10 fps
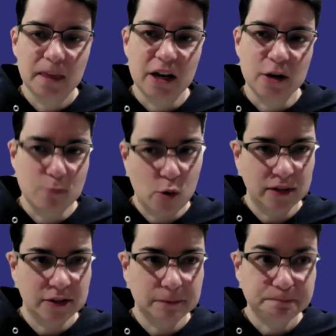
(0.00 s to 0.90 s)
in a
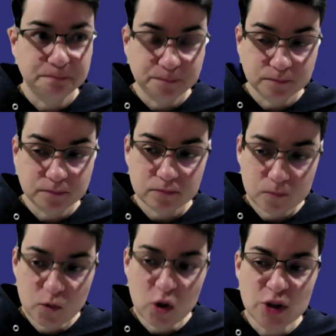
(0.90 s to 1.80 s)
moment.
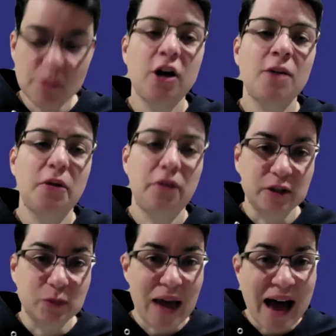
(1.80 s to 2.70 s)
So I'm going to talk about the
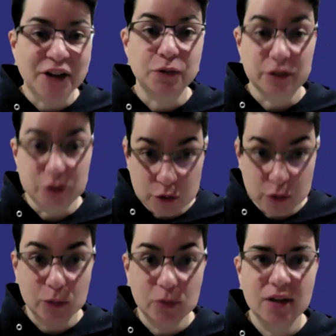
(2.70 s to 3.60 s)
things we actually
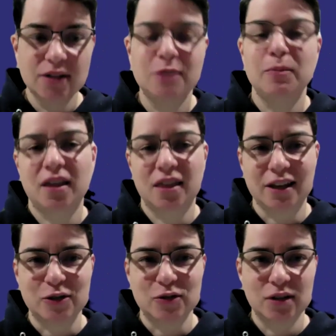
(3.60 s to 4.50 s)
do to make
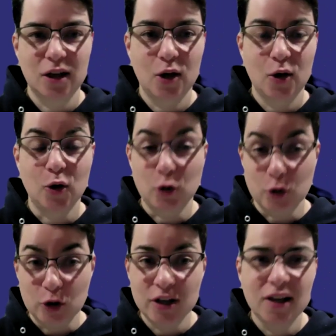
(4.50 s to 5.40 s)
things
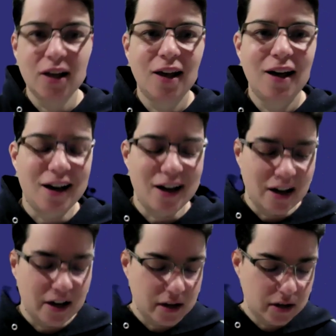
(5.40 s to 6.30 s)
good.
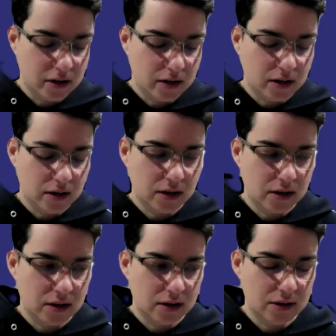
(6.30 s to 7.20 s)

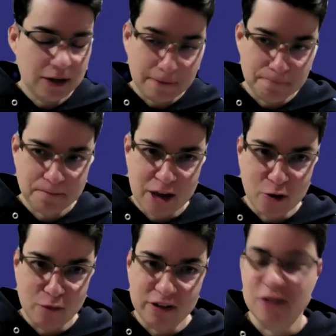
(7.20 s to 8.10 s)
Yeah, and
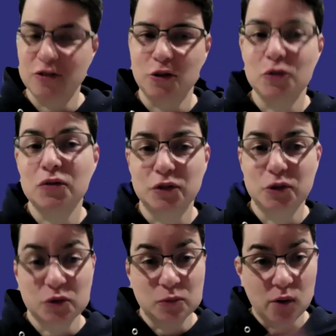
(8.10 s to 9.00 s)
hopefully these are useful
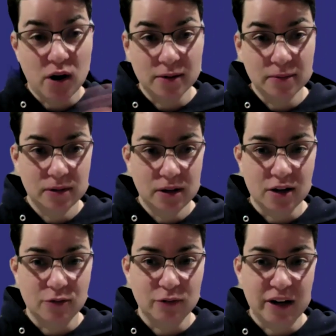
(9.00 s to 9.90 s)
to as broad
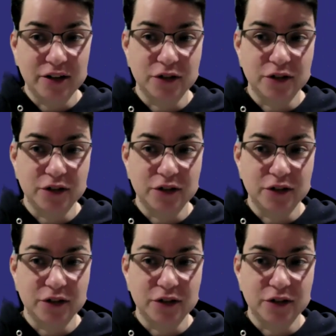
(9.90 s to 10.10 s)
a range